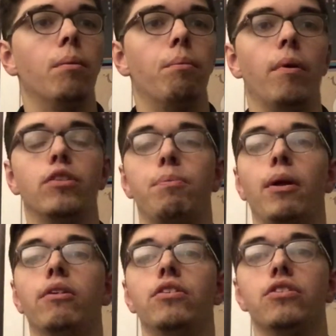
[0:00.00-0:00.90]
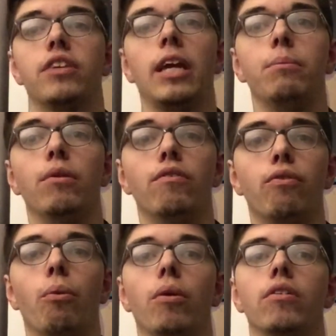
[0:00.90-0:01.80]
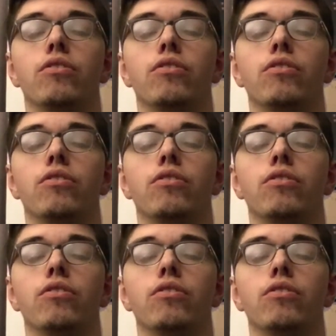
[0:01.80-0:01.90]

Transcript: What's better, you just keep moving forward.